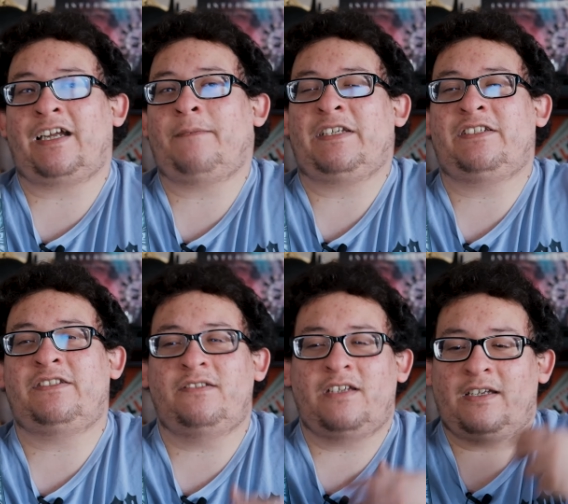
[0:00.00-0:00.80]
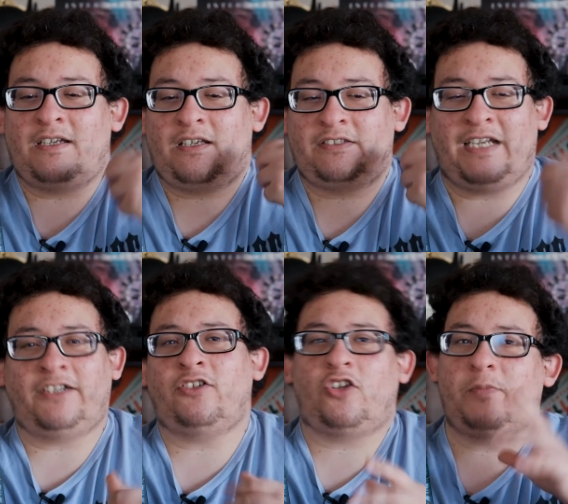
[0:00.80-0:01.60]
I mean,
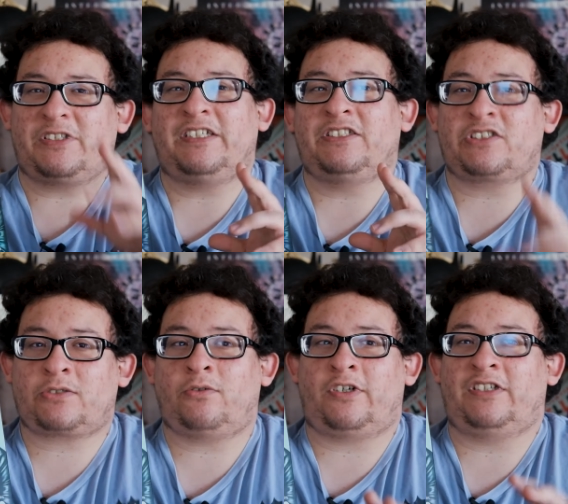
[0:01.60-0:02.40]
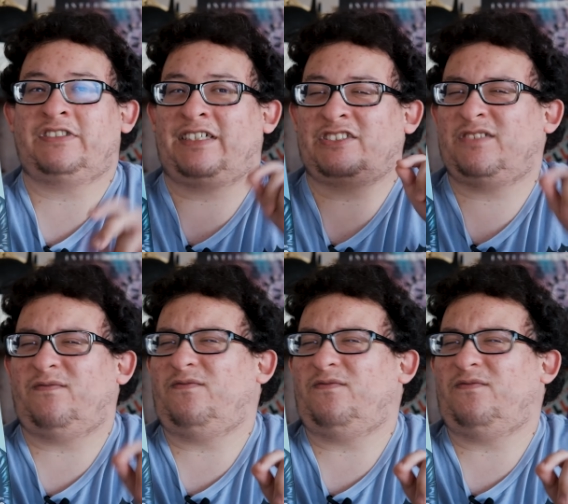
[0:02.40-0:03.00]
Daniel Lopatine's score sounds